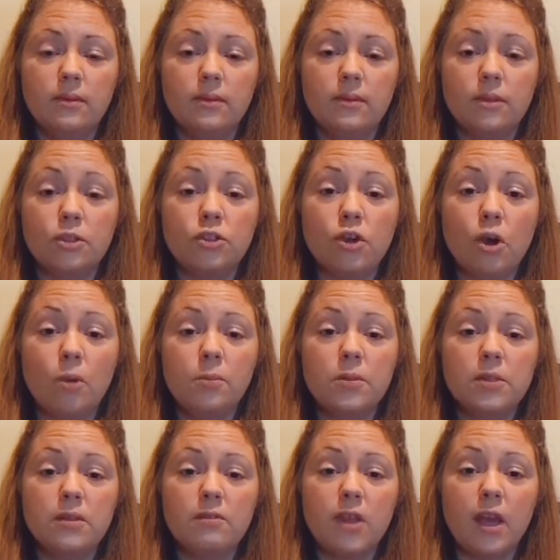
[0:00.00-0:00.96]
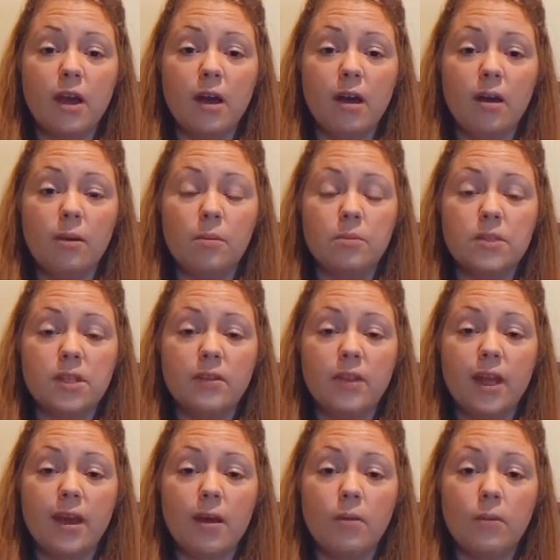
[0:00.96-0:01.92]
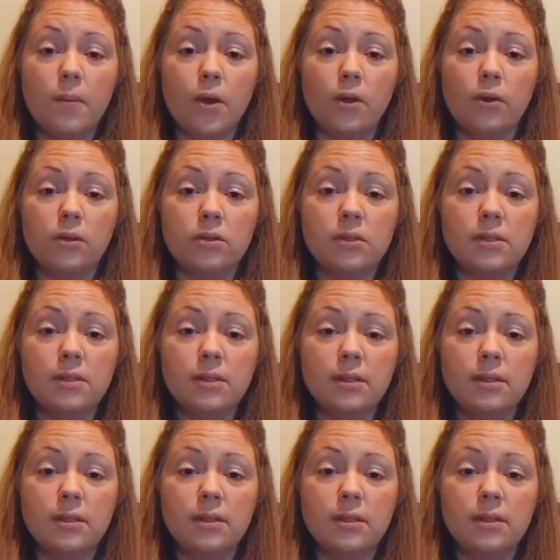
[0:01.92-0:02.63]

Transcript: the tops of the arms and the elbows,